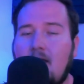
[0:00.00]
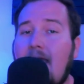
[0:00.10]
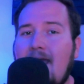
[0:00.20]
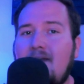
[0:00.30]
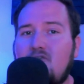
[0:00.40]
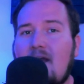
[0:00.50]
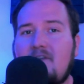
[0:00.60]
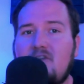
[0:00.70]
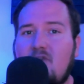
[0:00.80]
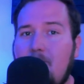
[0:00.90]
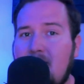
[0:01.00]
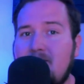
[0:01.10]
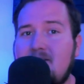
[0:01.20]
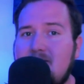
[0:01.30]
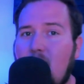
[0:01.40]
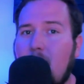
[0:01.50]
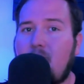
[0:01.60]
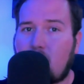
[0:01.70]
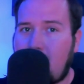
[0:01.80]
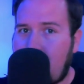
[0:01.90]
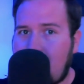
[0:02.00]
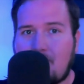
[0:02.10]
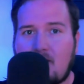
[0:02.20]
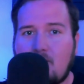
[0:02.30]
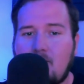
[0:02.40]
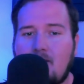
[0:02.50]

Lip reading: and drafted Trey Benson to help the running game out.